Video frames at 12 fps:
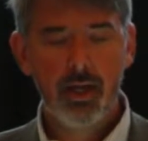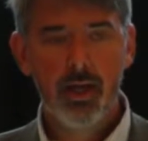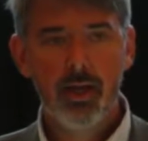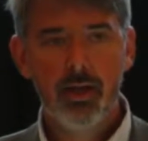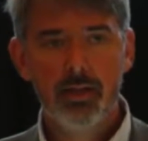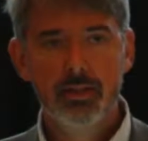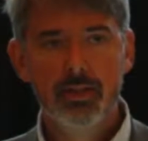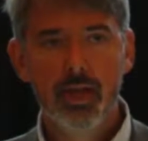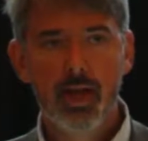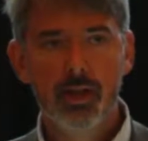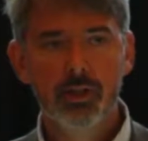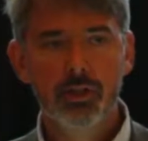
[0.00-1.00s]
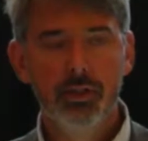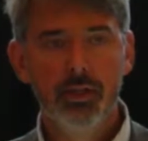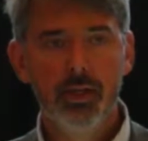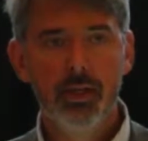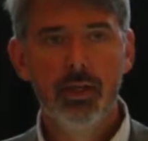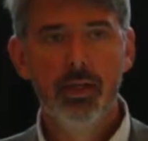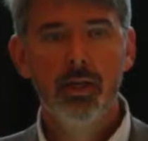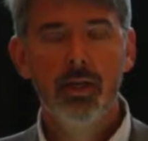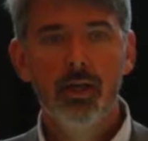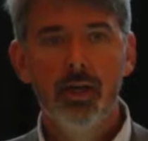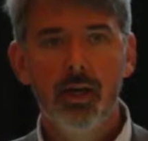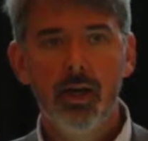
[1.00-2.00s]
is actually
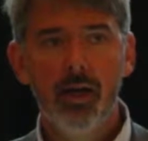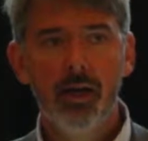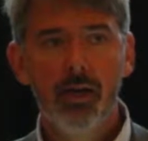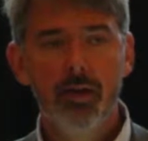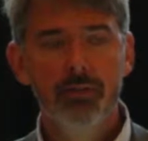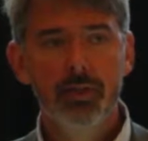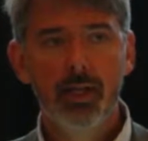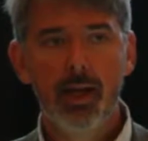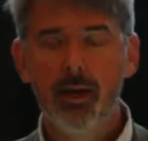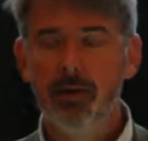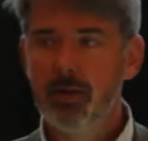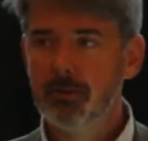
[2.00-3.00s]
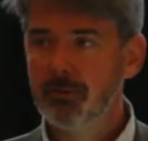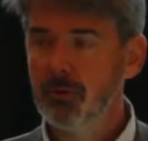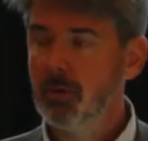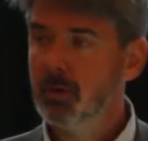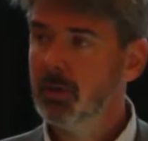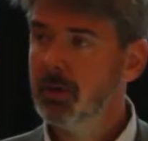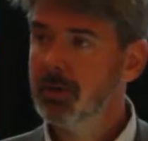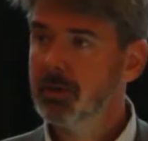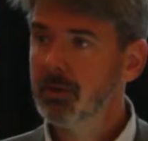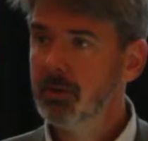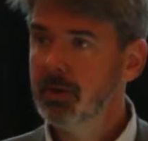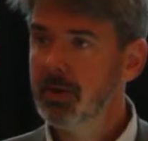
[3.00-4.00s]
enough to carry it forward,
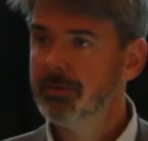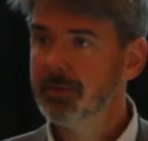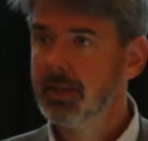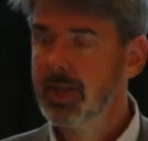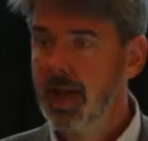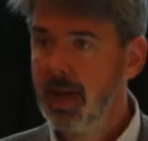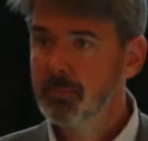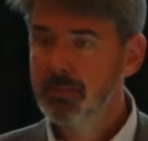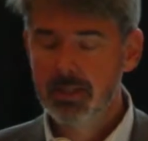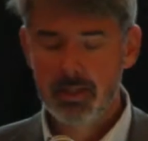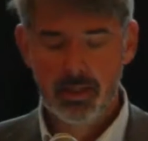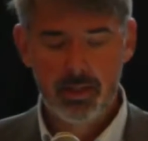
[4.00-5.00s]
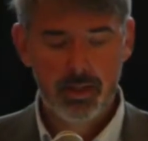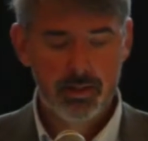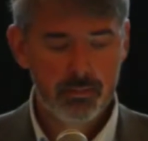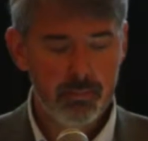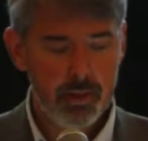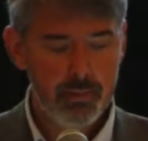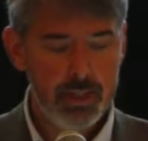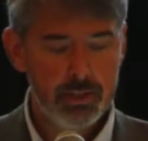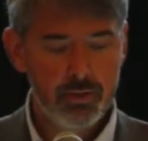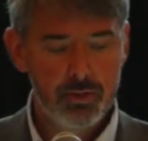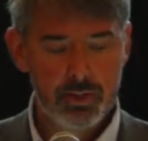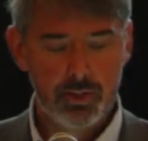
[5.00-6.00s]
or if the gaps in it may be
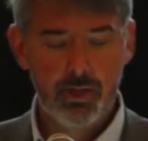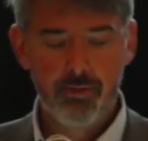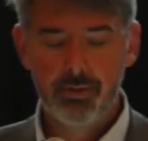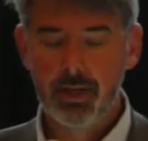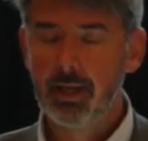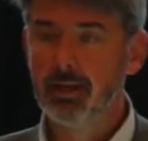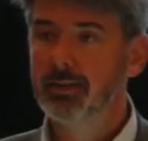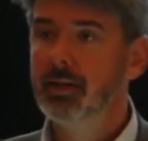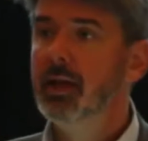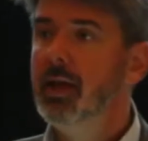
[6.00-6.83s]
too significant.